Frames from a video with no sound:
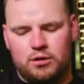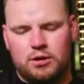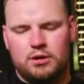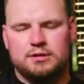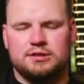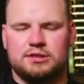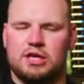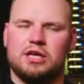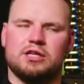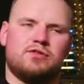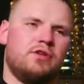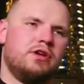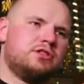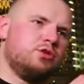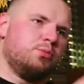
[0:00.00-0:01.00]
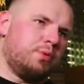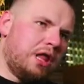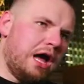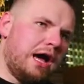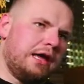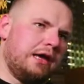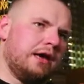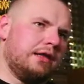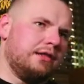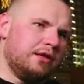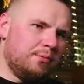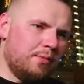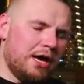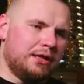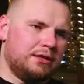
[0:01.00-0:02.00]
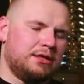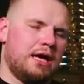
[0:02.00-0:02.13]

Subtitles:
sees the supply and demand,